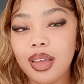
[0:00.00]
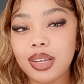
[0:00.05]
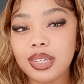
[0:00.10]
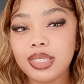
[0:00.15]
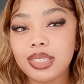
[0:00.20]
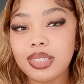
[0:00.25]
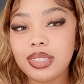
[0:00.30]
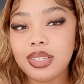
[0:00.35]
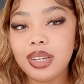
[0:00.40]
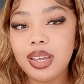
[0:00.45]

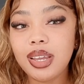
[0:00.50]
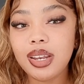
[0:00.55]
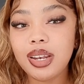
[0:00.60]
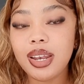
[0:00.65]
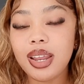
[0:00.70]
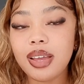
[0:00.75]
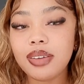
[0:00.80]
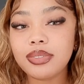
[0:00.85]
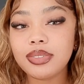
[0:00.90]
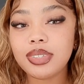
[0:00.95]
She
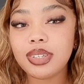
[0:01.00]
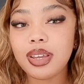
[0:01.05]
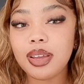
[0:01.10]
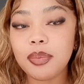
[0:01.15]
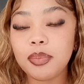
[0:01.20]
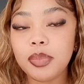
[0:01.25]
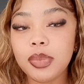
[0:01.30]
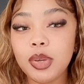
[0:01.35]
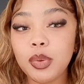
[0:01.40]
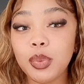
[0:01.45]

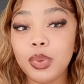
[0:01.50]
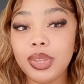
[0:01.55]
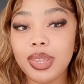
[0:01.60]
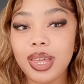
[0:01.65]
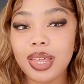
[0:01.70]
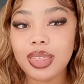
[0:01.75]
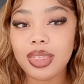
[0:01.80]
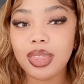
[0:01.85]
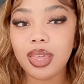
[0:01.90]
left me with that